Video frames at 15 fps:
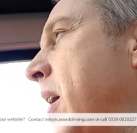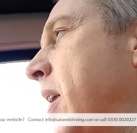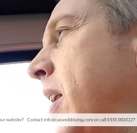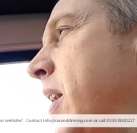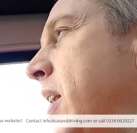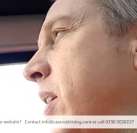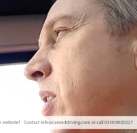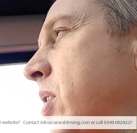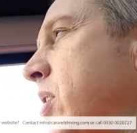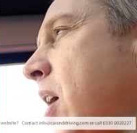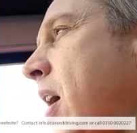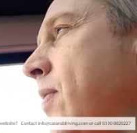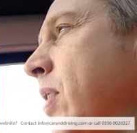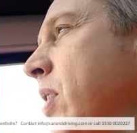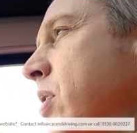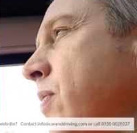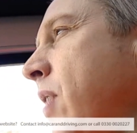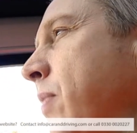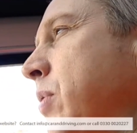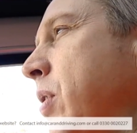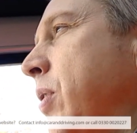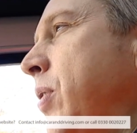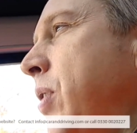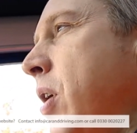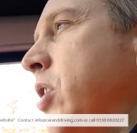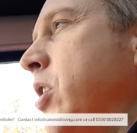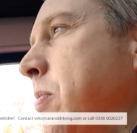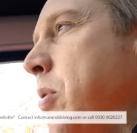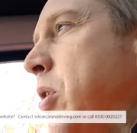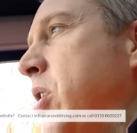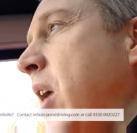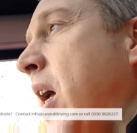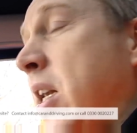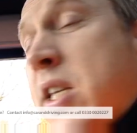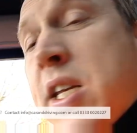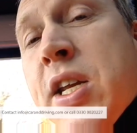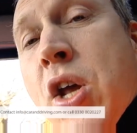leading to savings of up to 30%